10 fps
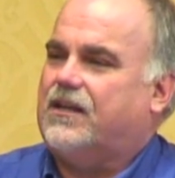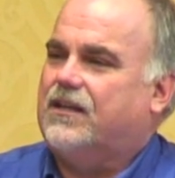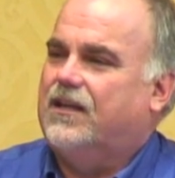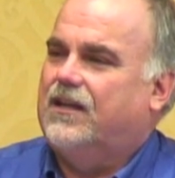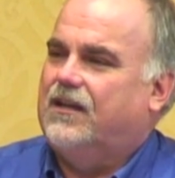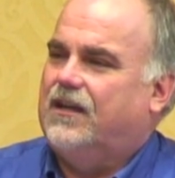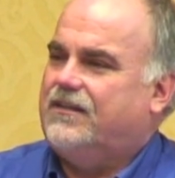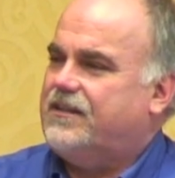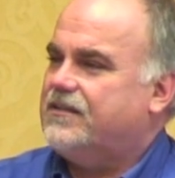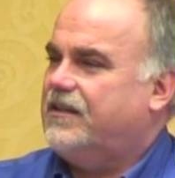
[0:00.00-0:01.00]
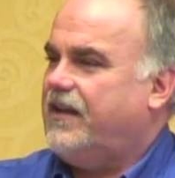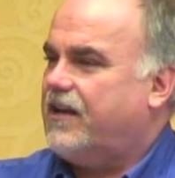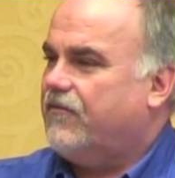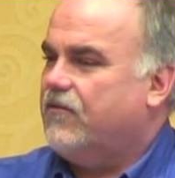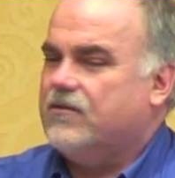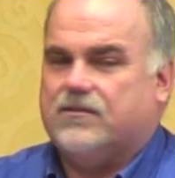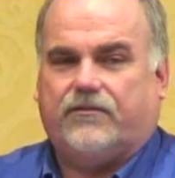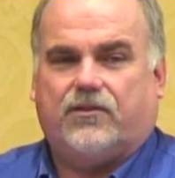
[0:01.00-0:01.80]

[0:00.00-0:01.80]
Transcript: And a disconnect, for those of